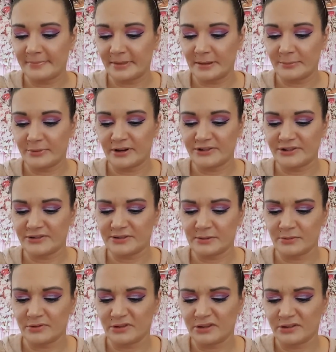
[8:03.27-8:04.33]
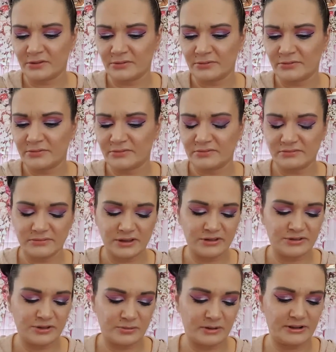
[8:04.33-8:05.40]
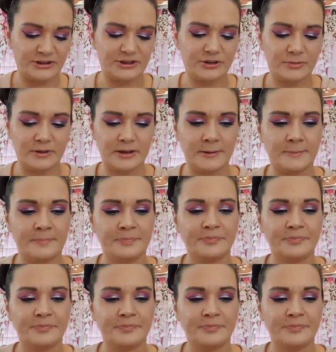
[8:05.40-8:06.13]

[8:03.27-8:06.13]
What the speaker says: The brushes that really don't mean too much to me.